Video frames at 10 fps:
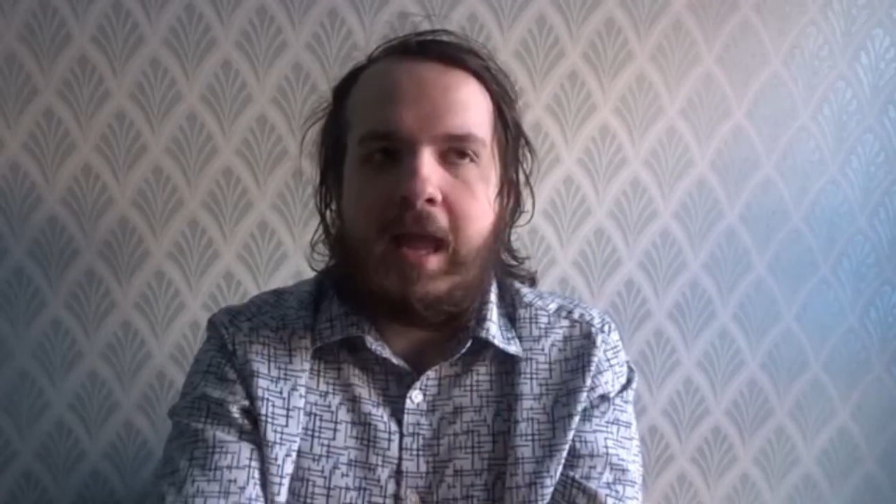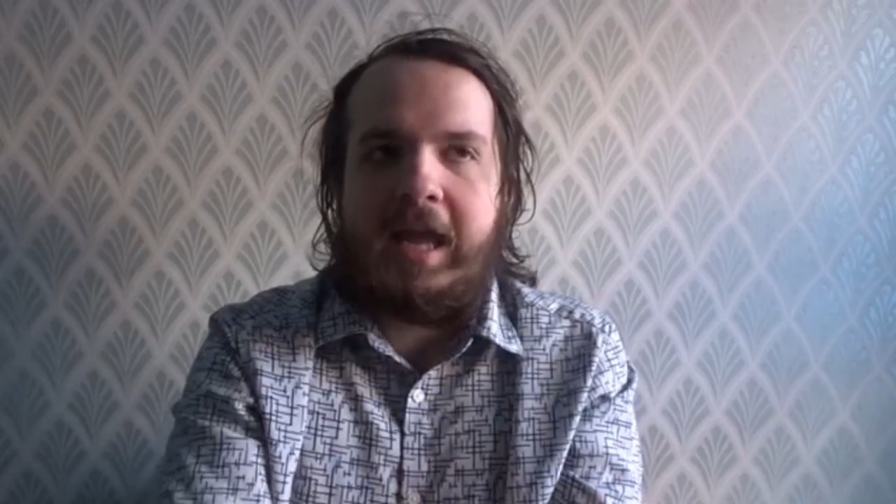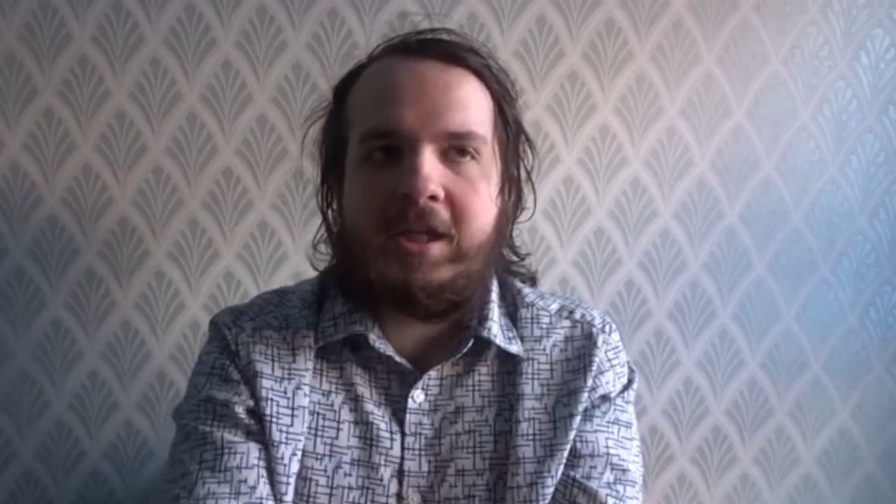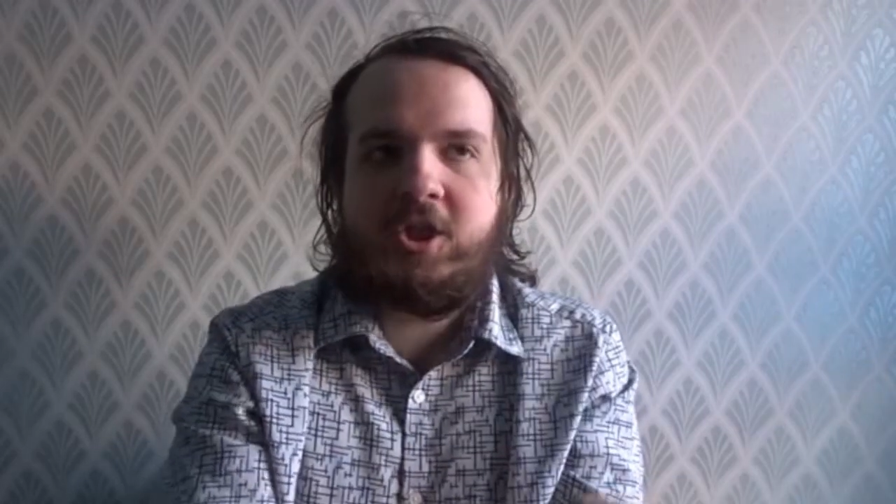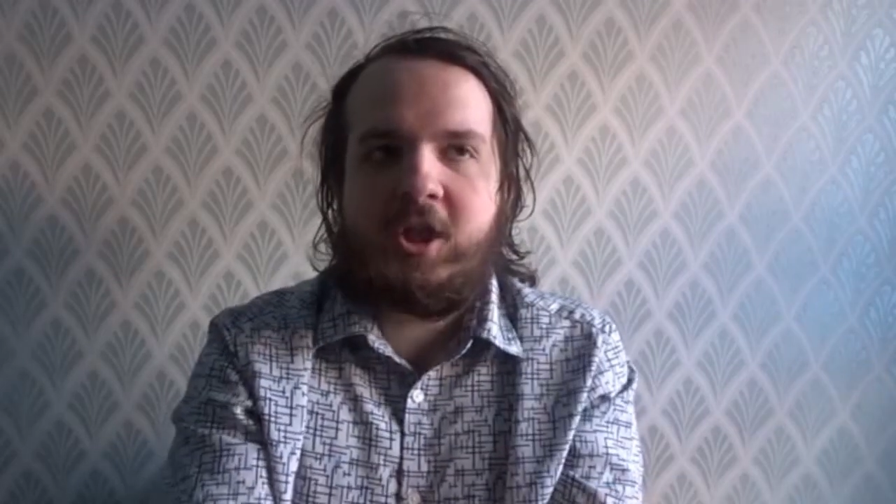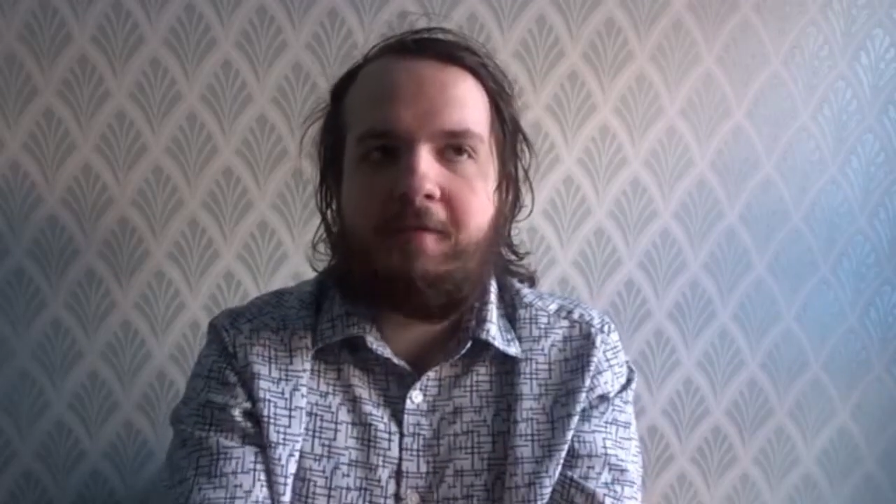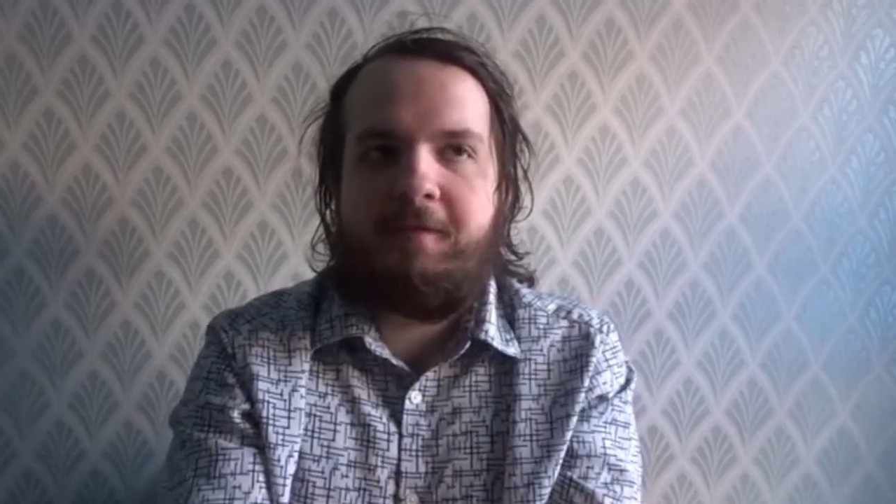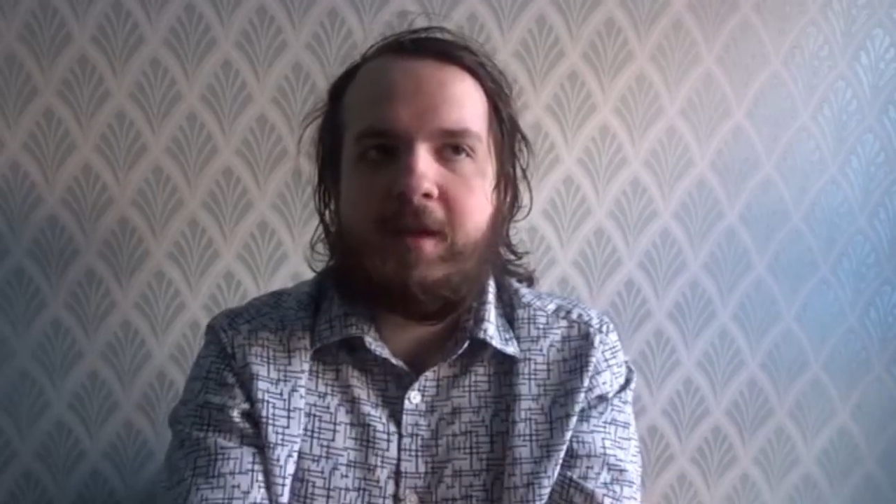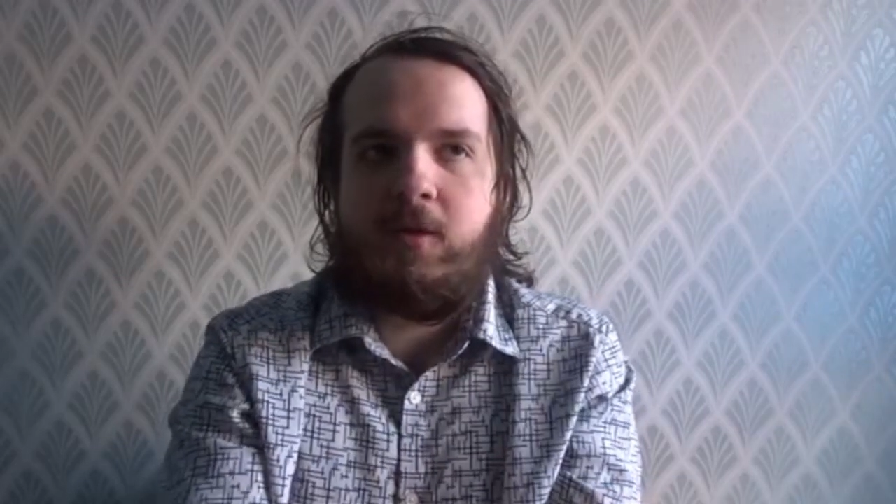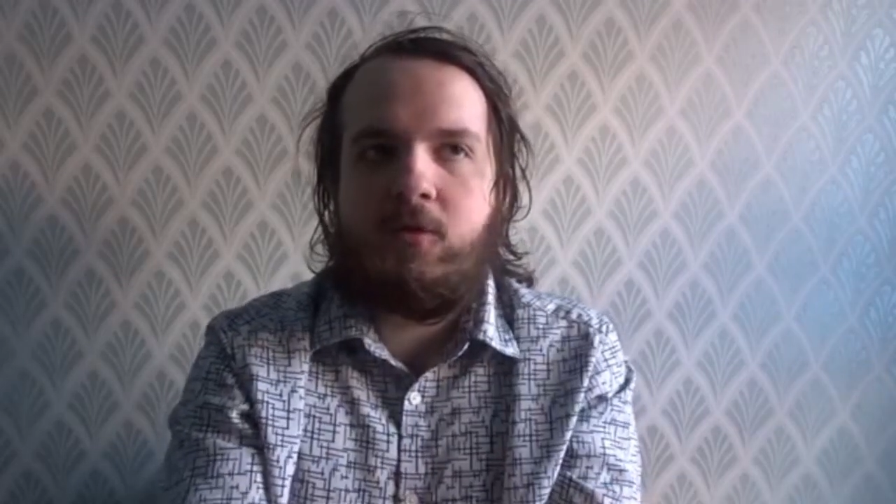a
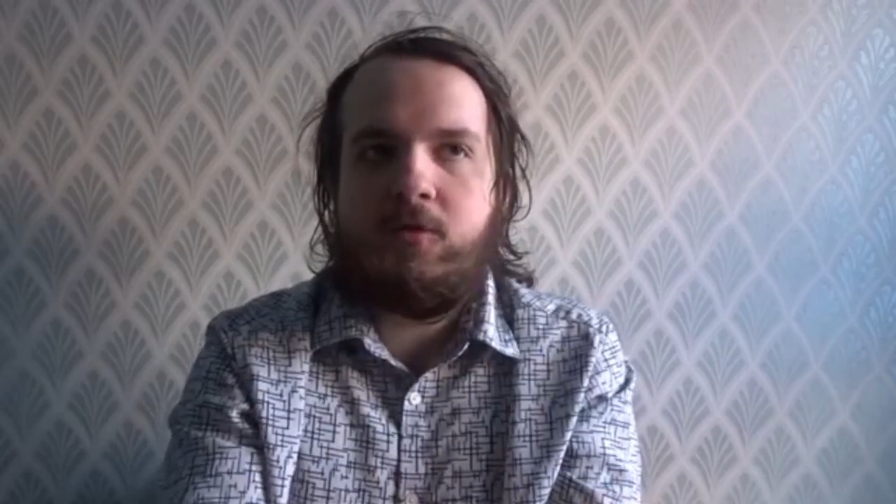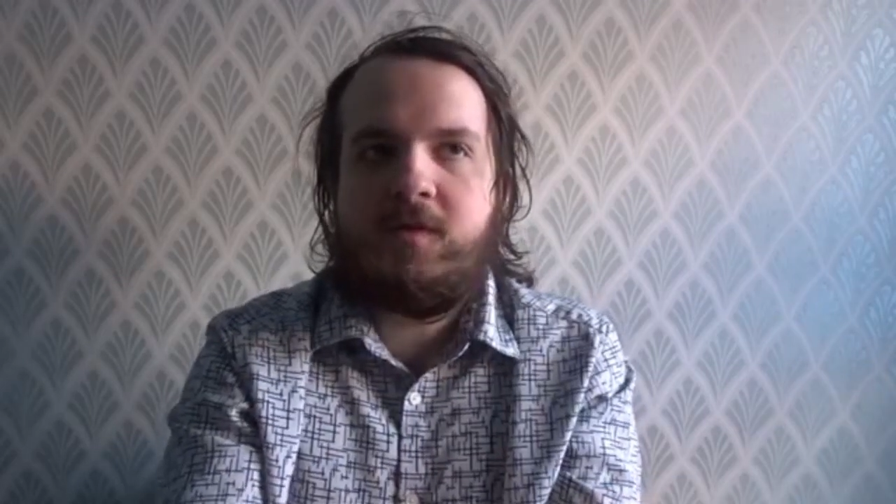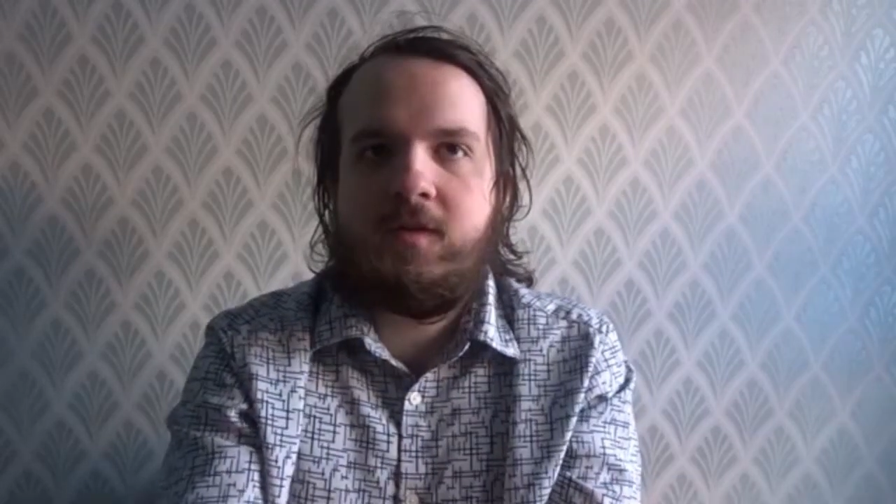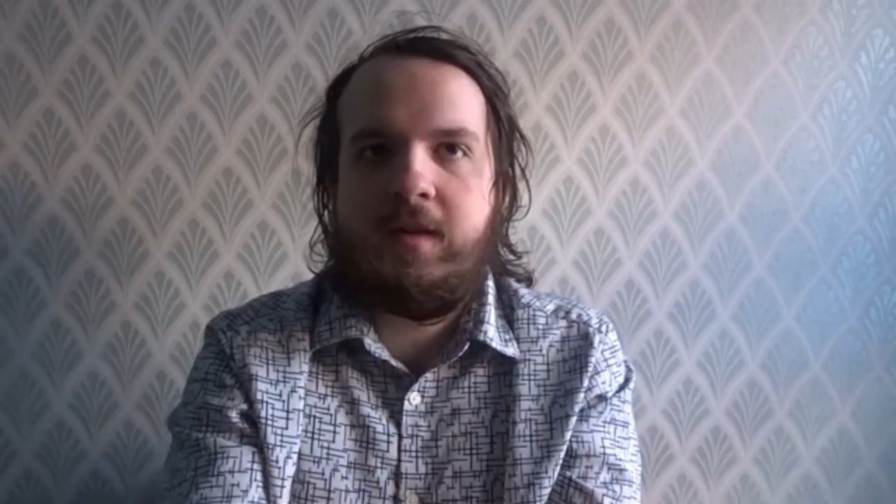Sheffield,